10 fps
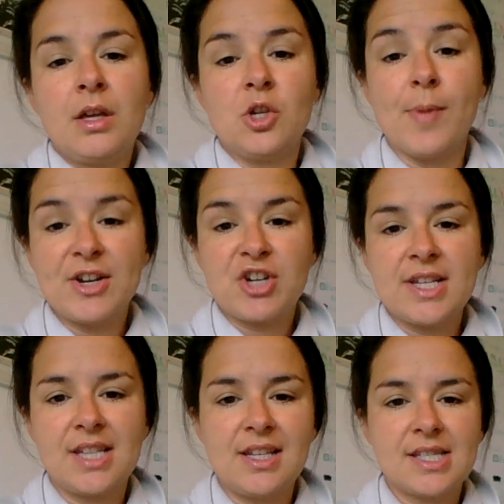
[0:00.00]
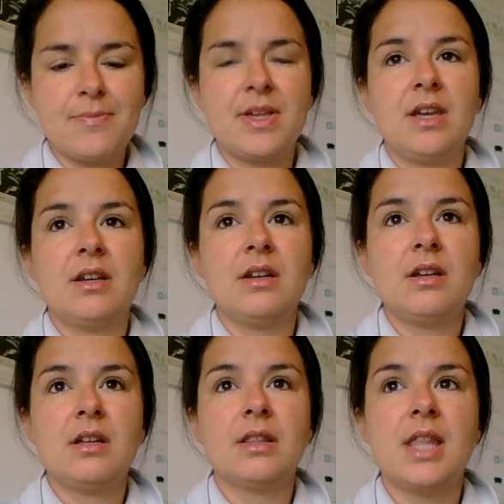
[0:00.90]
You might try saying something
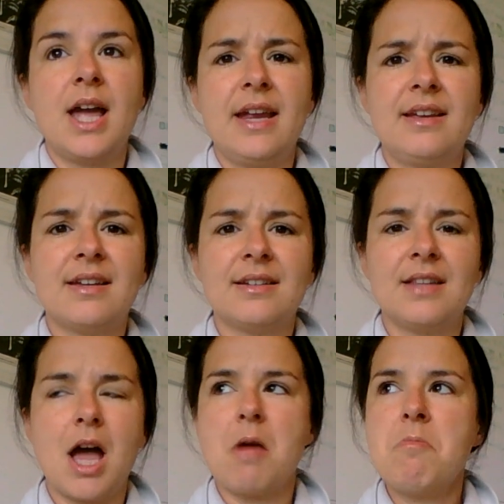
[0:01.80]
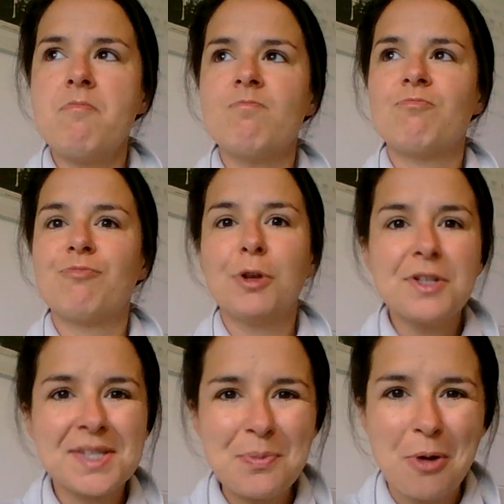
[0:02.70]
like, I'm
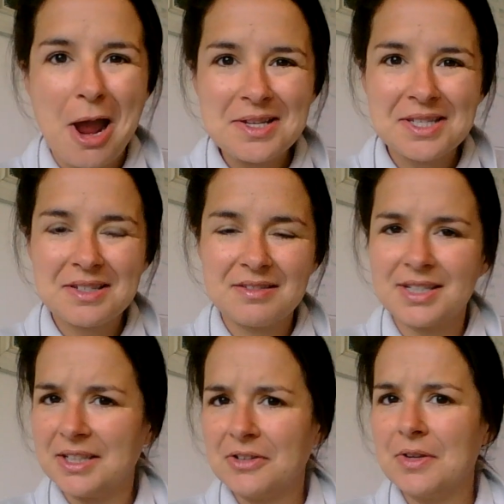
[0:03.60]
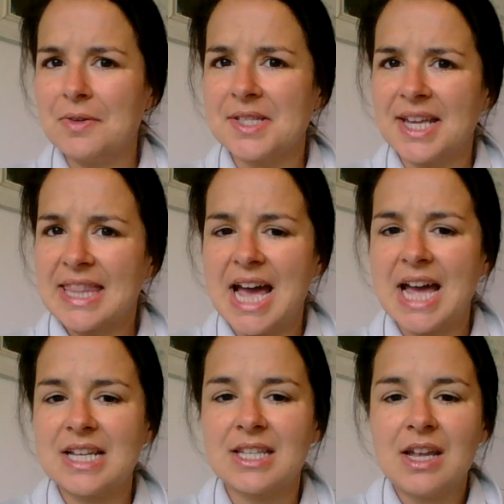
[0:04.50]
really surprised to hear you say that.
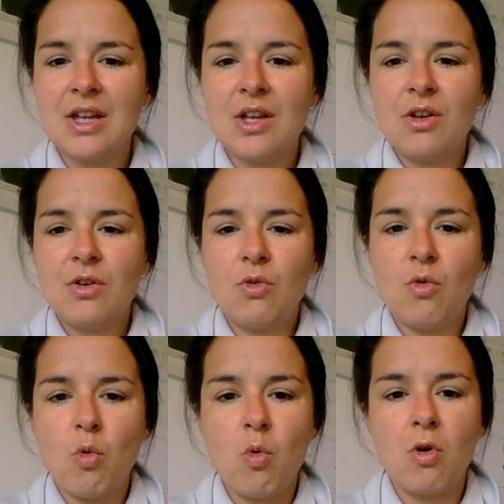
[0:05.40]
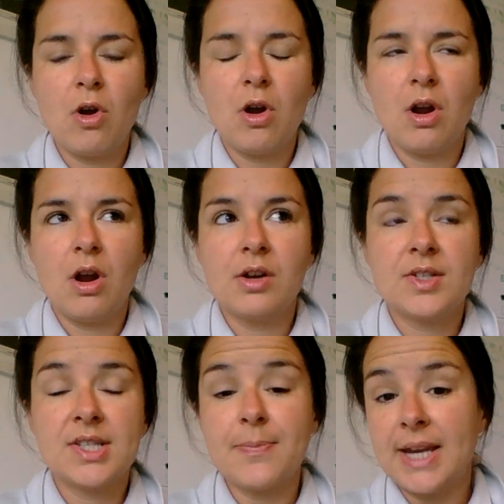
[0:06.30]

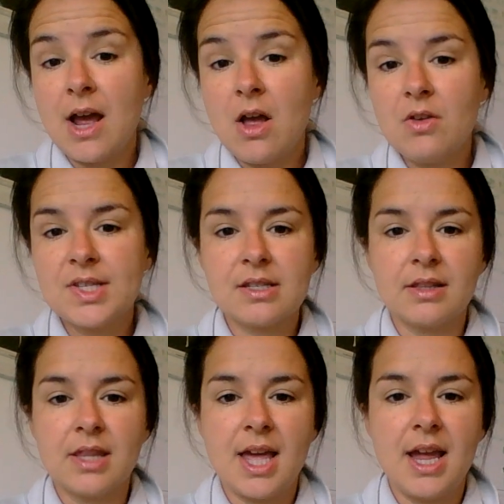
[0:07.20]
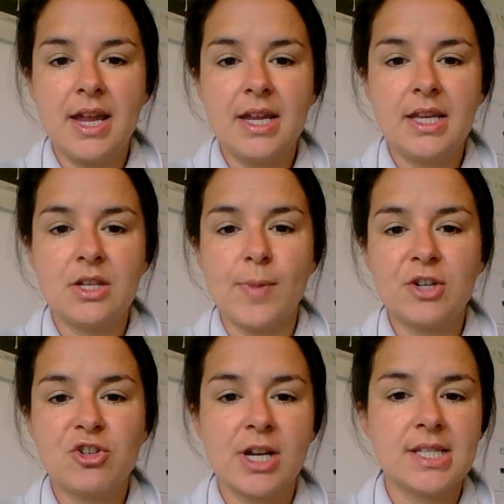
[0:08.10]
Or something else, like you
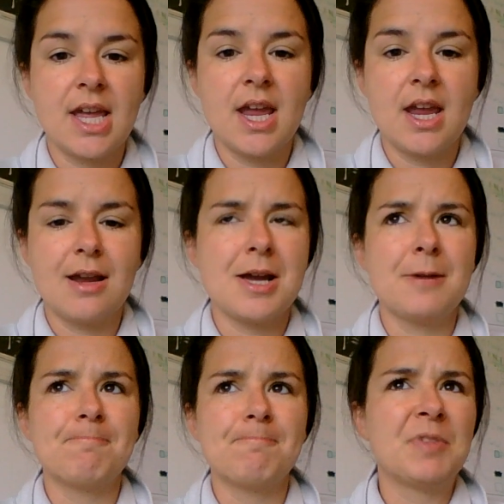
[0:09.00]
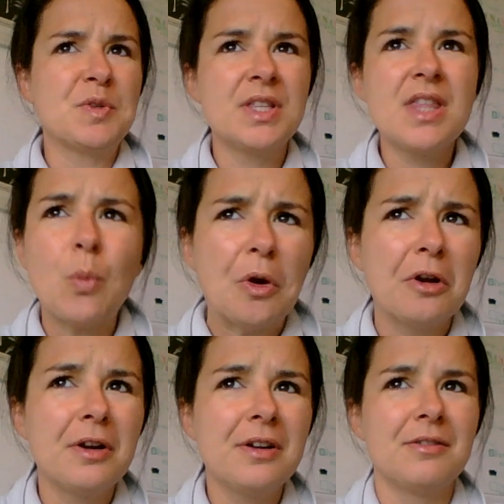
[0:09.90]
might try saying, using that
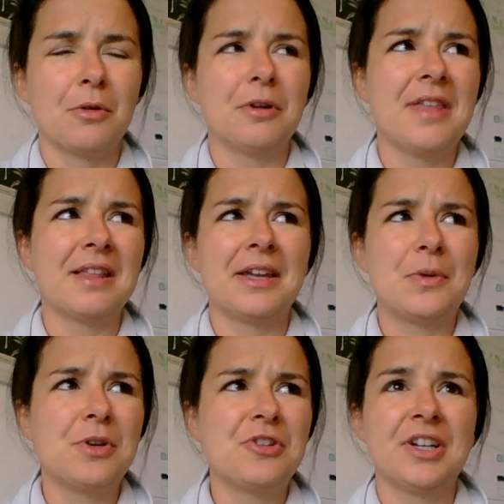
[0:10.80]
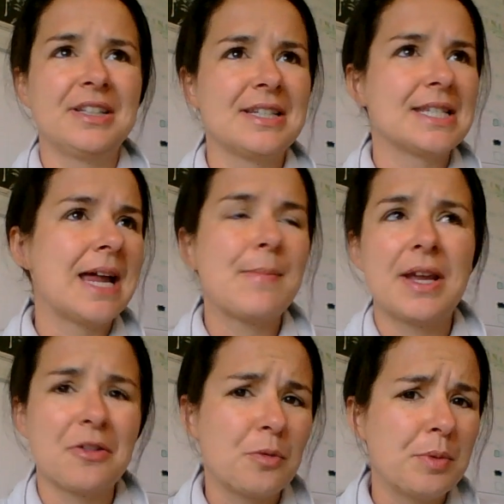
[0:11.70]
word or that language, like does not
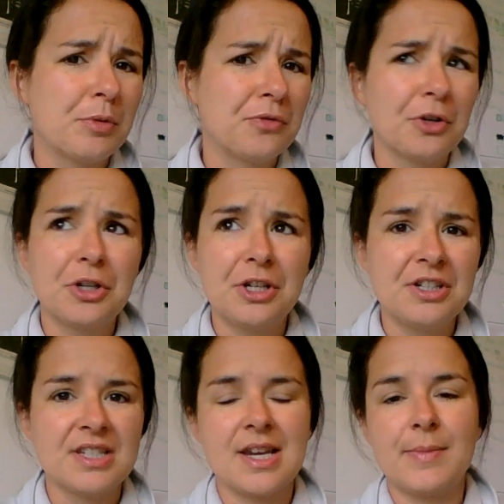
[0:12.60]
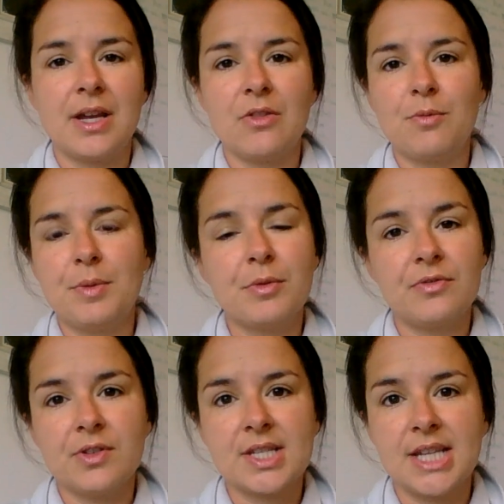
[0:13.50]
make other people feel good, does not make other people
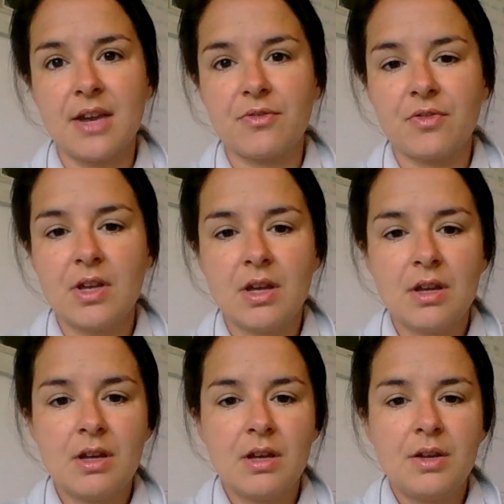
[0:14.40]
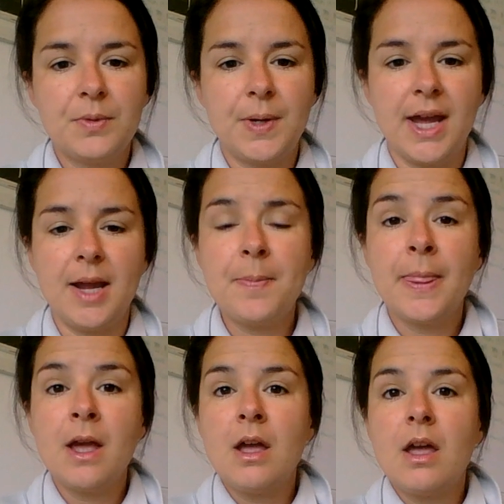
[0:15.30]
feel safe. Okay.
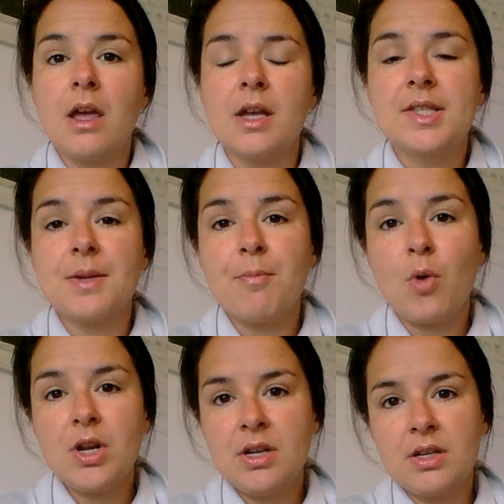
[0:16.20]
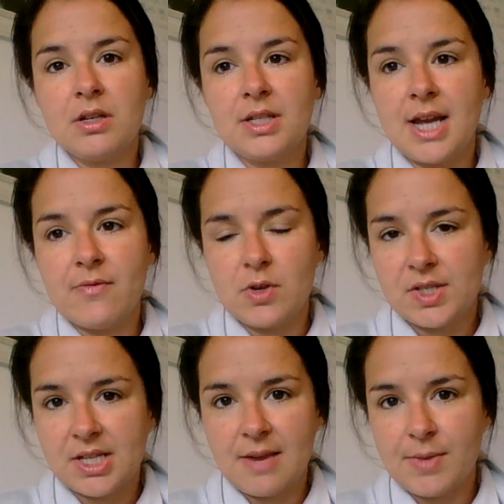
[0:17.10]
It's important to have
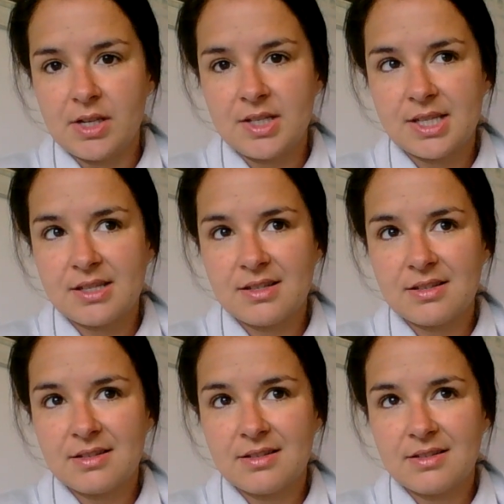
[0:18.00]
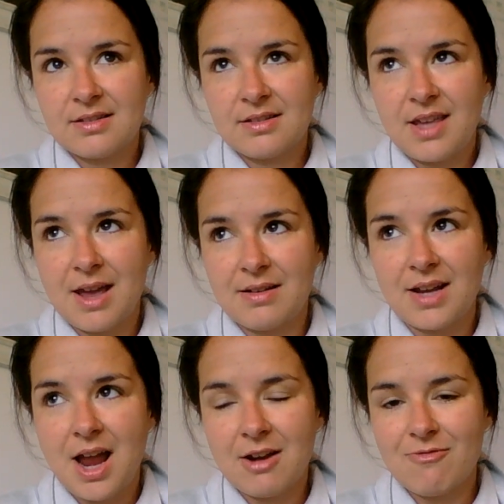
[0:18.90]
those statements kind
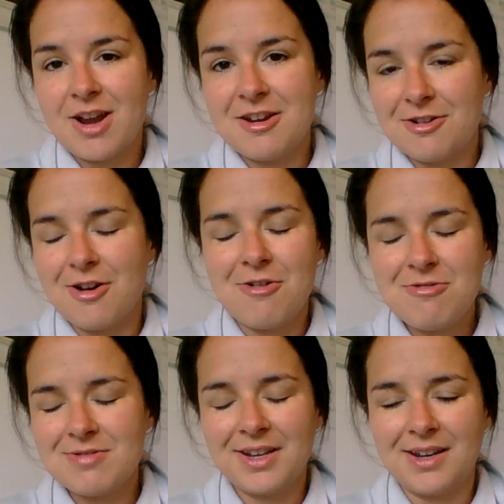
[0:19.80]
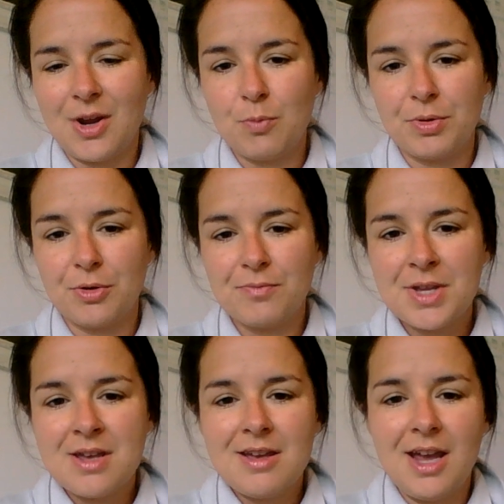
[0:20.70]
of ready to go. It can help you.
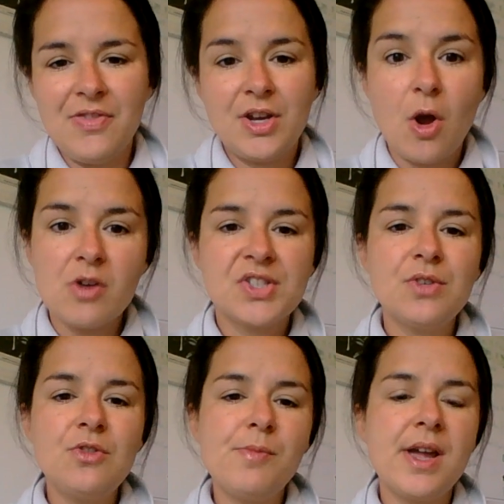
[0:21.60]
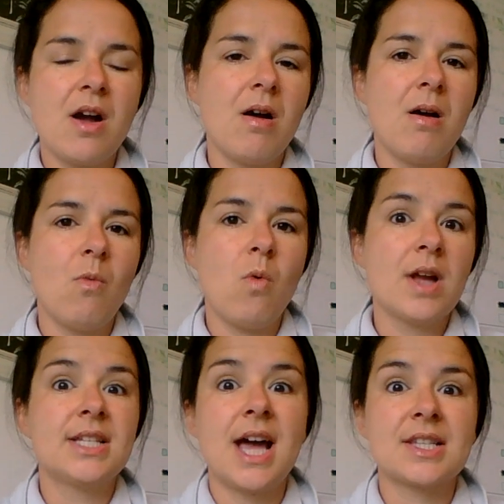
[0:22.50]
And then also you might
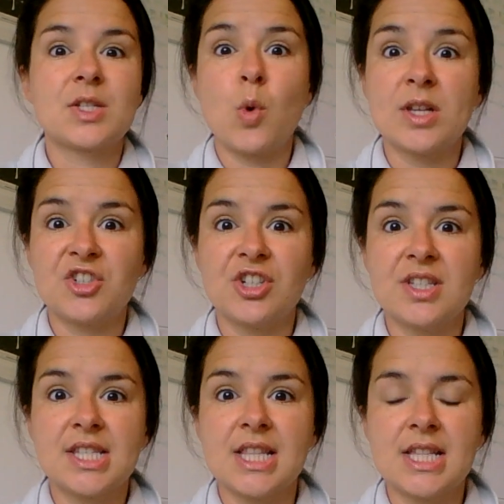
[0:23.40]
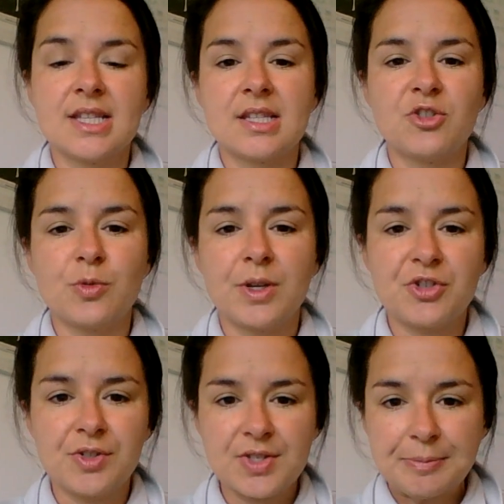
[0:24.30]
want to ask questions in these
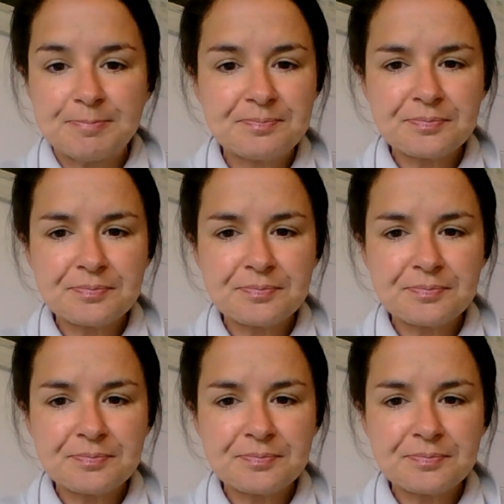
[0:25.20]
situations.